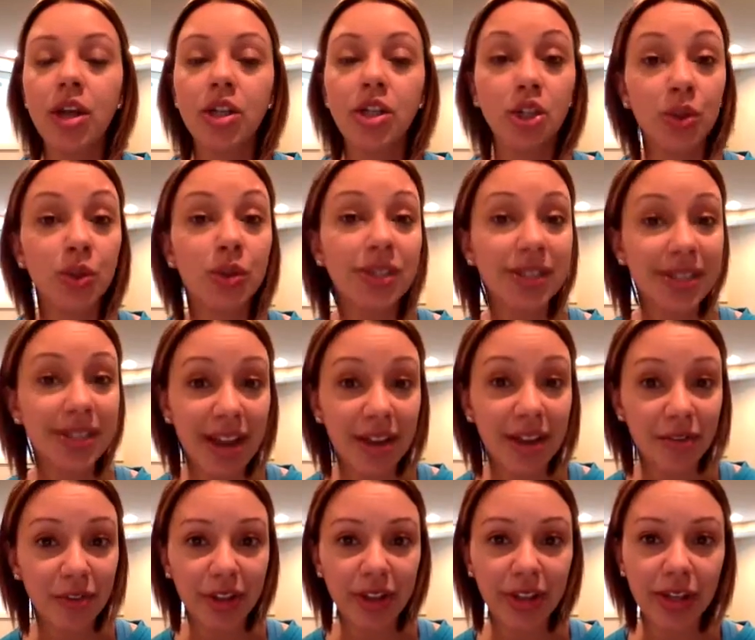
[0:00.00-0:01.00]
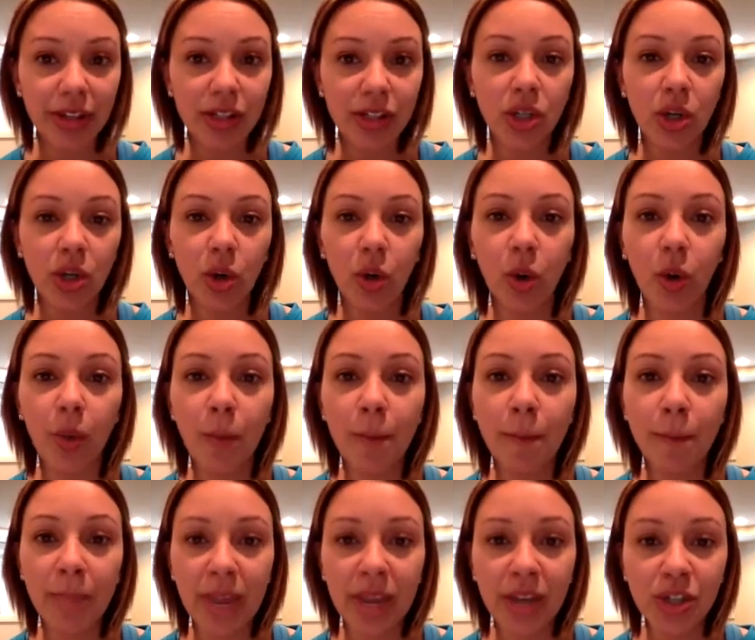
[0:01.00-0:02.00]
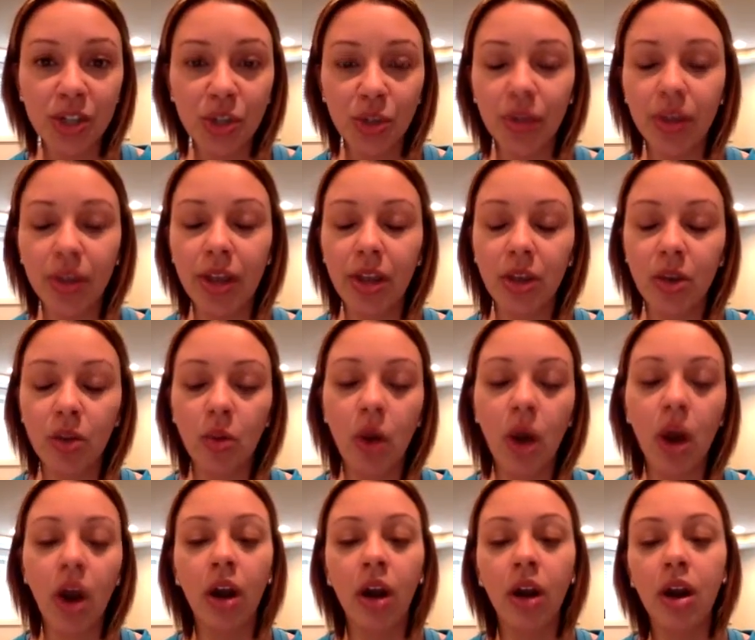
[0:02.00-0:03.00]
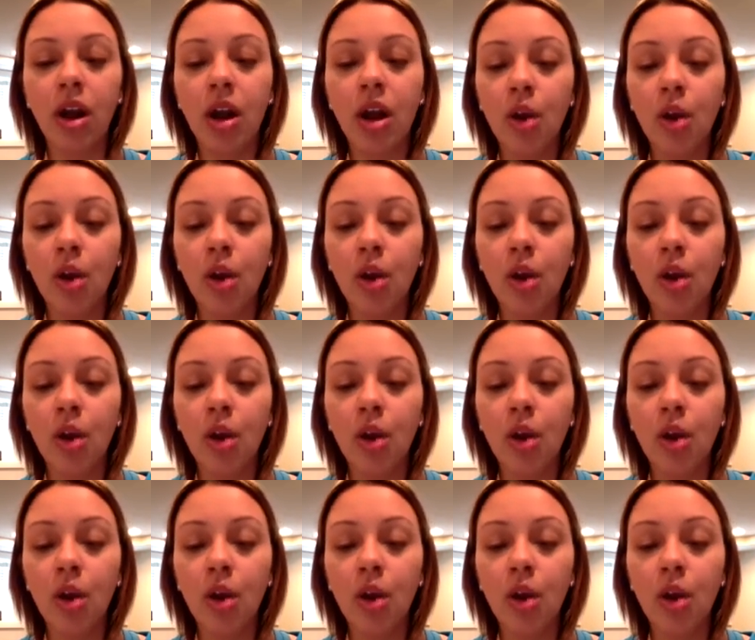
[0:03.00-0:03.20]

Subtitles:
do see everything. So make sure that you are